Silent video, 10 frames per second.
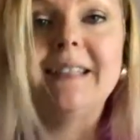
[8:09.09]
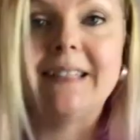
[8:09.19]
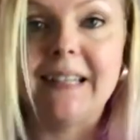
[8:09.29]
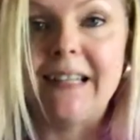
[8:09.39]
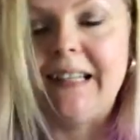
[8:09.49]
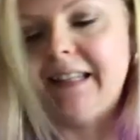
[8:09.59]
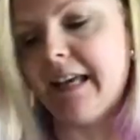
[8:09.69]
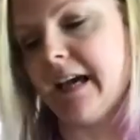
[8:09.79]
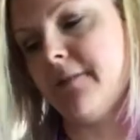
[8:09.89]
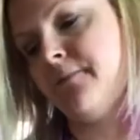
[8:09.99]
still in
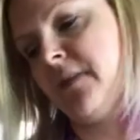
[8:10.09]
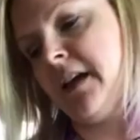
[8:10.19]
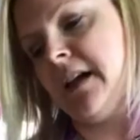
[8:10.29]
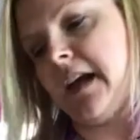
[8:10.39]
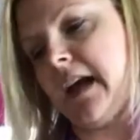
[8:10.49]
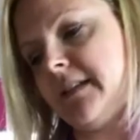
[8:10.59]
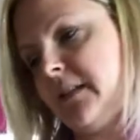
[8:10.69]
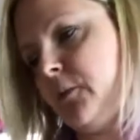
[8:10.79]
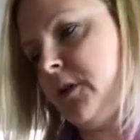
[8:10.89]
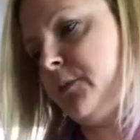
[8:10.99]
there as
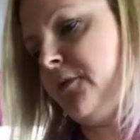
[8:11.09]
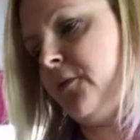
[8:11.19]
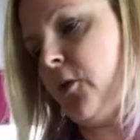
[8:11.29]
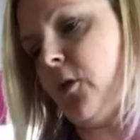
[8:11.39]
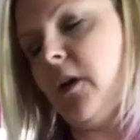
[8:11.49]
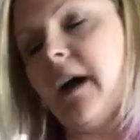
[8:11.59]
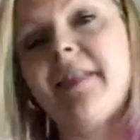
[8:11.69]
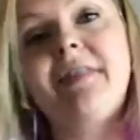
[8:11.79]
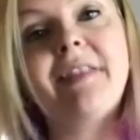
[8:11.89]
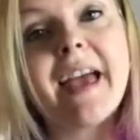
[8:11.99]
it was before,
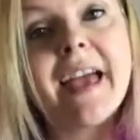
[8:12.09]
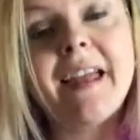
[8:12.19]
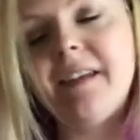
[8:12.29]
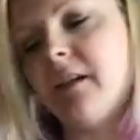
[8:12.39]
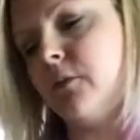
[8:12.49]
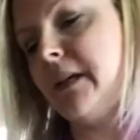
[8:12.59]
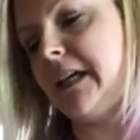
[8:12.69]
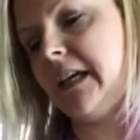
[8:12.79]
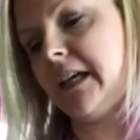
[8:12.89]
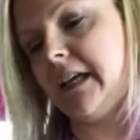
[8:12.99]
and then we
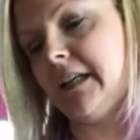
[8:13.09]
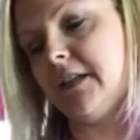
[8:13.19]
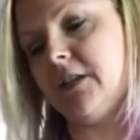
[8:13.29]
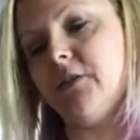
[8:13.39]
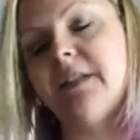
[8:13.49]
kick into